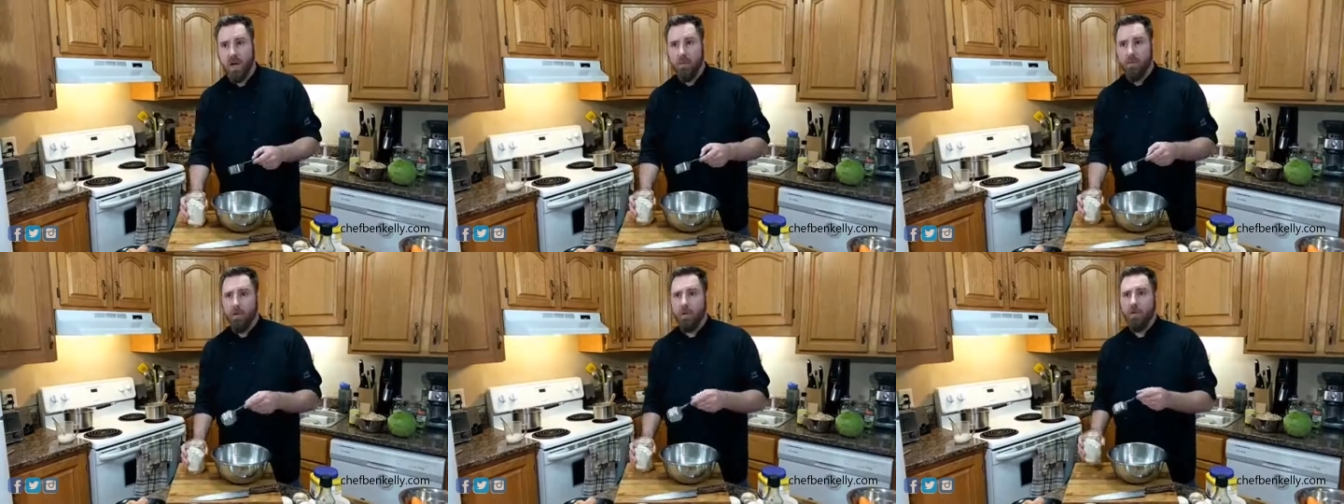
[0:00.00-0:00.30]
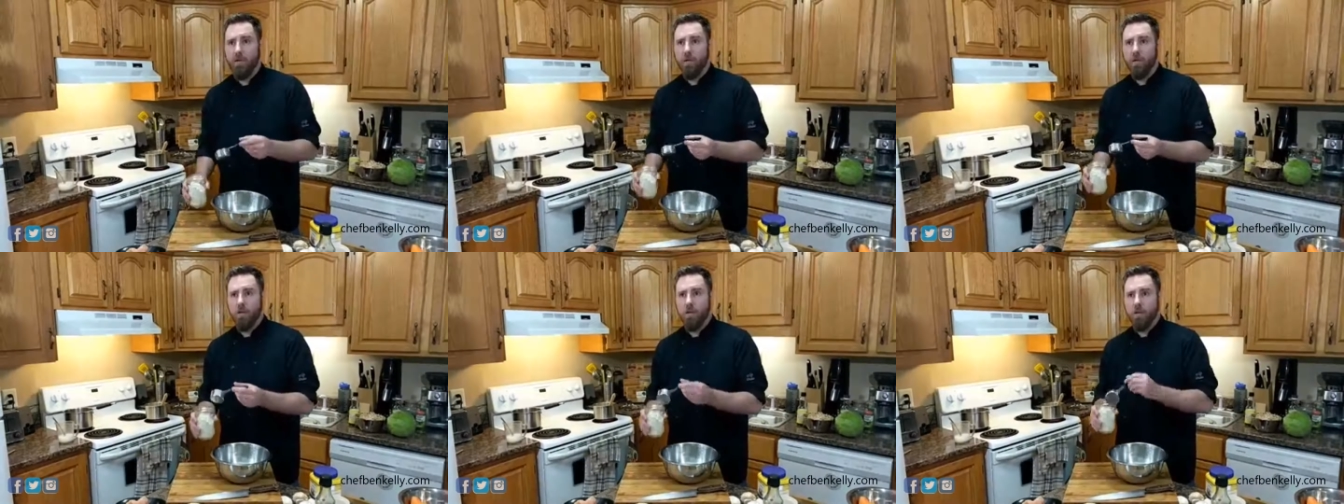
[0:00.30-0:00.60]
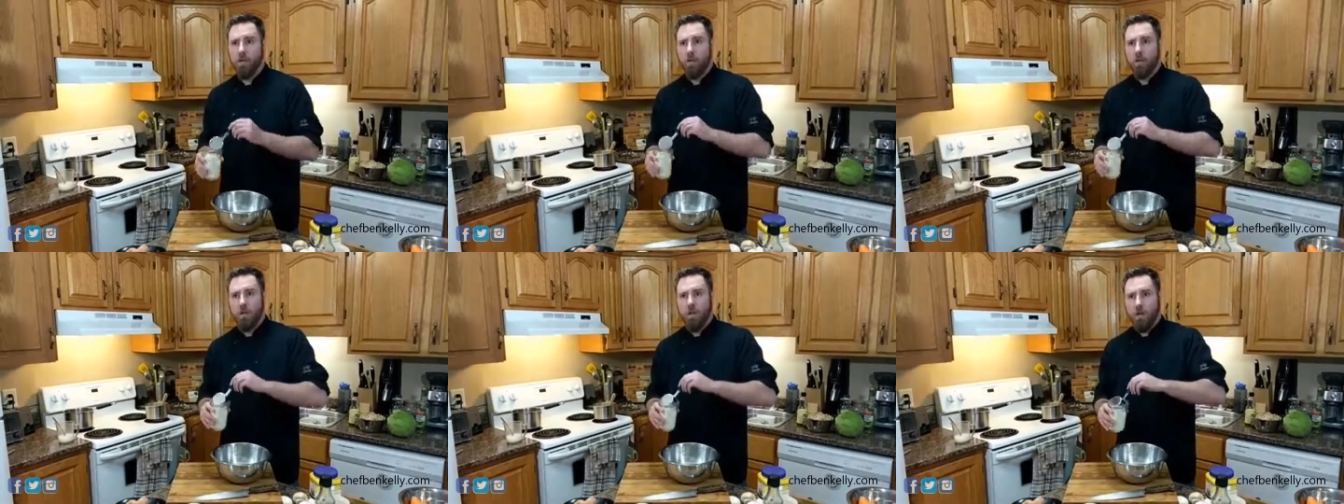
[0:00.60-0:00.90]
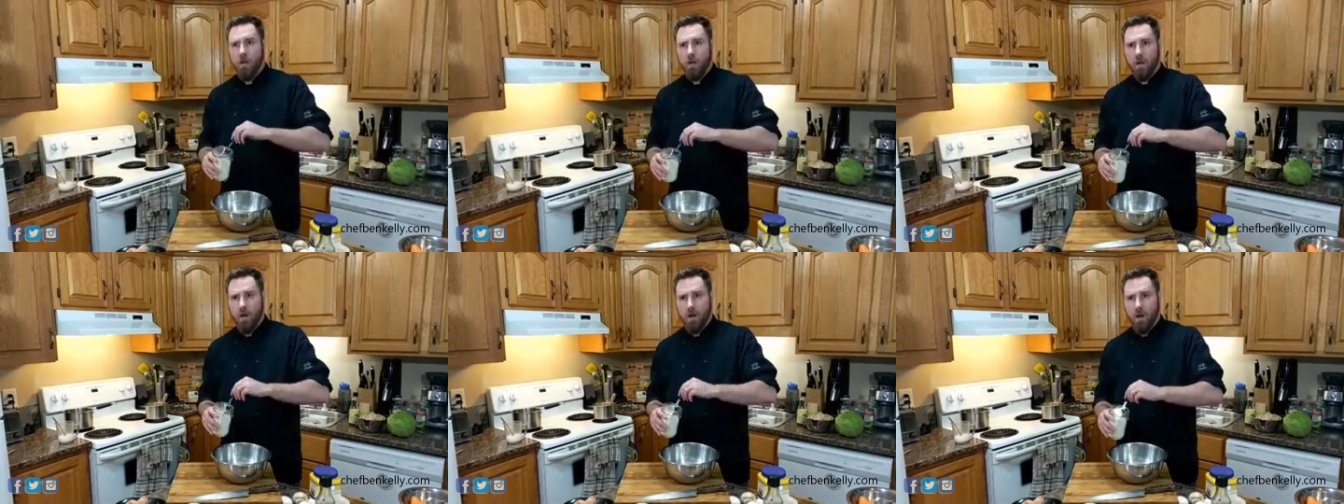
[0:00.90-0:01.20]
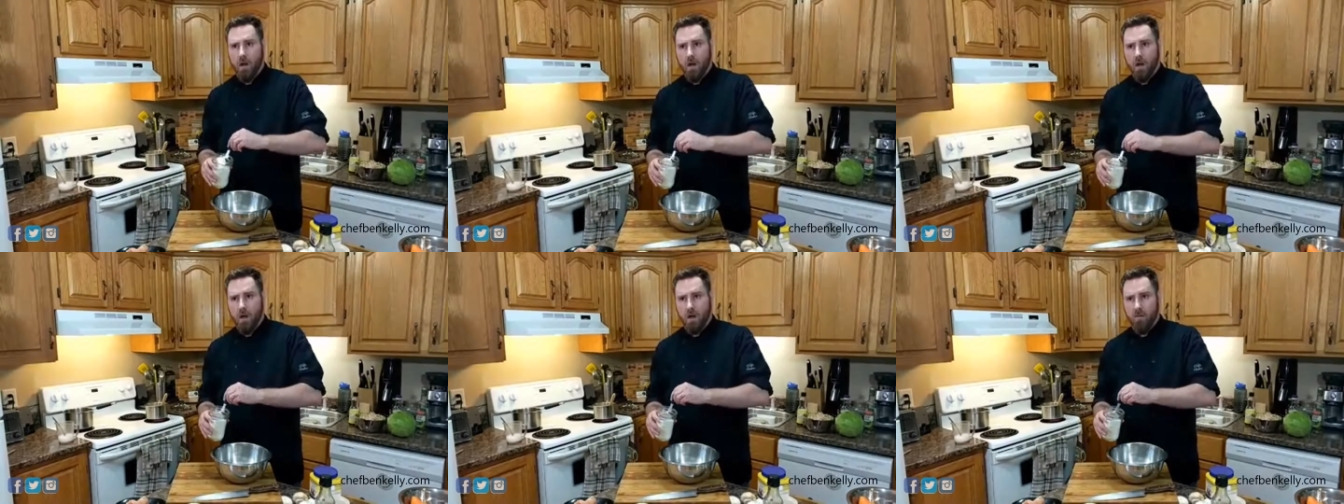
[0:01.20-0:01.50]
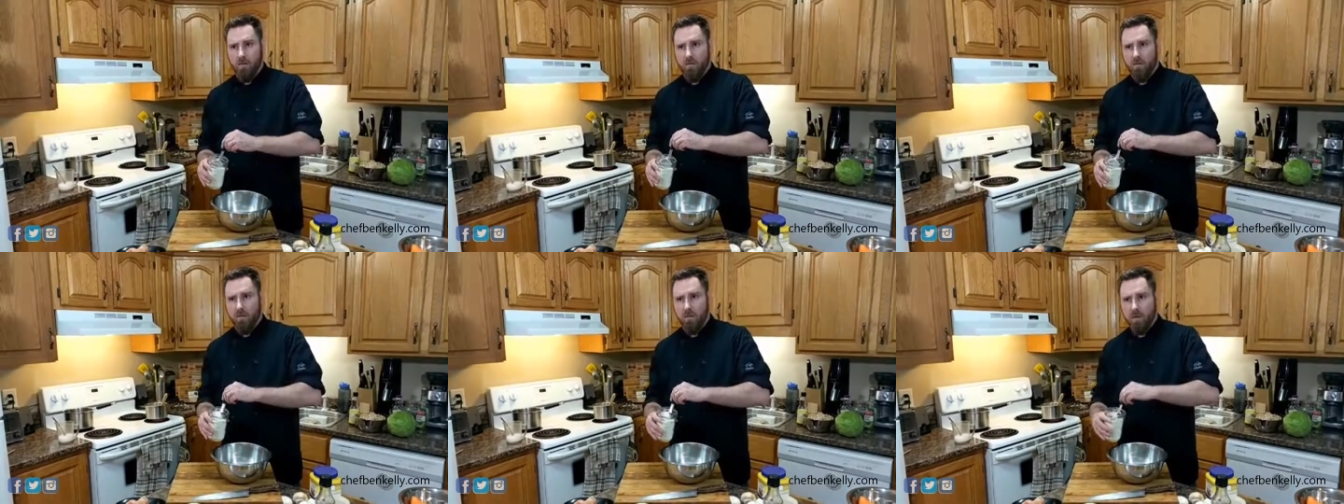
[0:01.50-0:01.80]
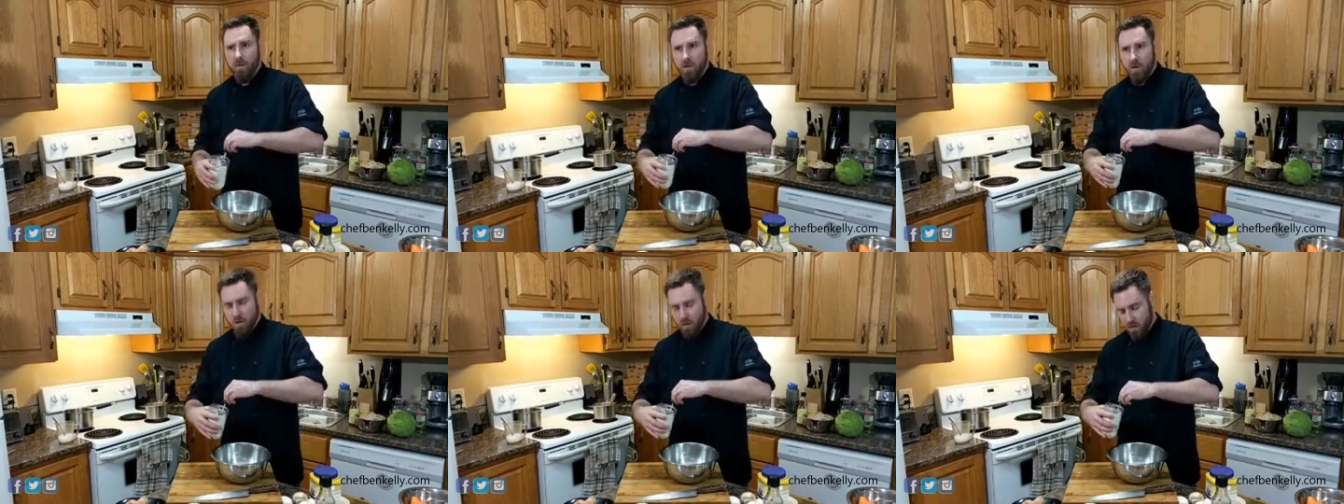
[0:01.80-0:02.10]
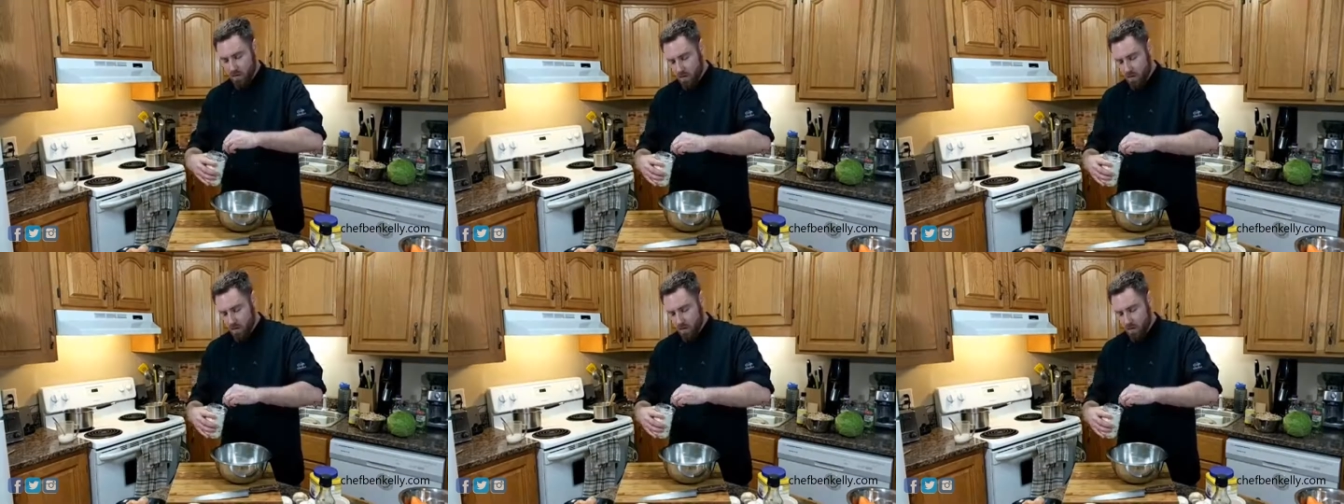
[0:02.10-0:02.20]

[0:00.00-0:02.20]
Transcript: of a cup of